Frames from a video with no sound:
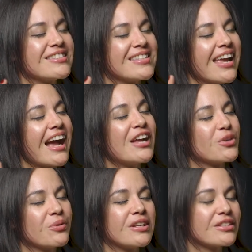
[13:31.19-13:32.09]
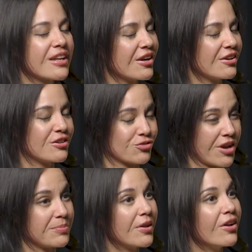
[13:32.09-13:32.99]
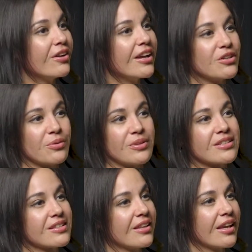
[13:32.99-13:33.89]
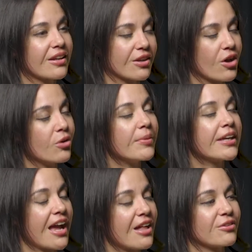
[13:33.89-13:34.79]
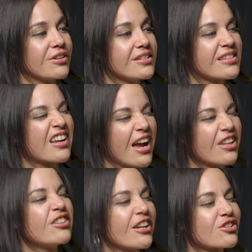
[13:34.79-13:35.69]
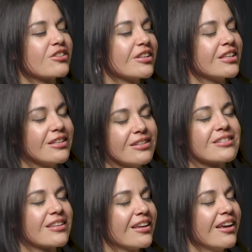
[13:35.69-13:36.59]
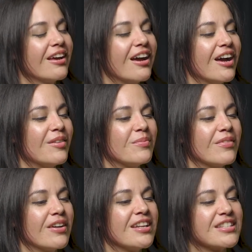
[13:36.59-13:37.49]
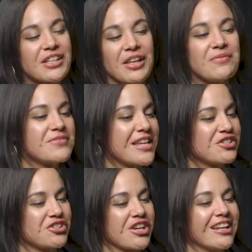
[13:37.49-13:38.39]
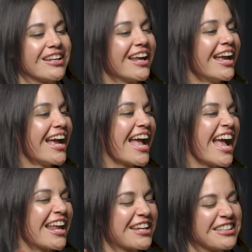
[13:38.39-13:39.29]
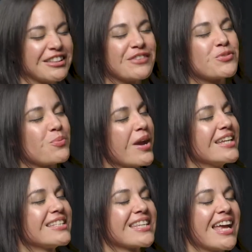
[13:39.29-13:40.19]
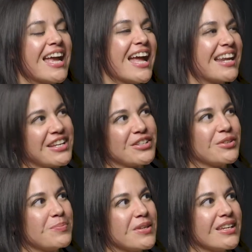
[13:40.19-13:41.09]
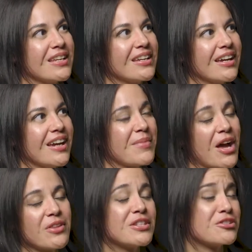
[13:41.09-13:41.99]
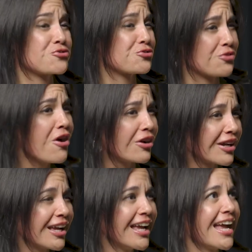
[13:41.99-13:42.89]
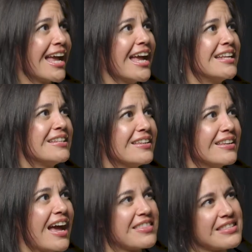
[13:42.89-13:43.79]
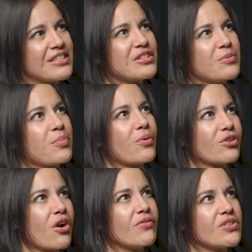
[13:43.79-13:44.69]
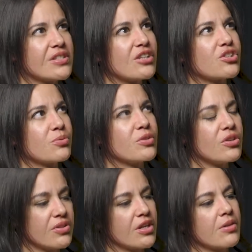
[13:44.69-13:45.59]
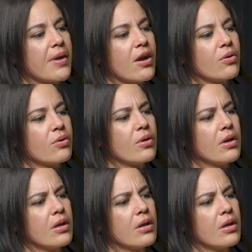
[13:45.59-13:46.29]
saying I don't need to get on a treadmill. I don't need to like cut all my calories. Like I could actually eat until I'm satiated, and I could lift weights, and I could be healthy and strong. And I think that's an important conversation when you think about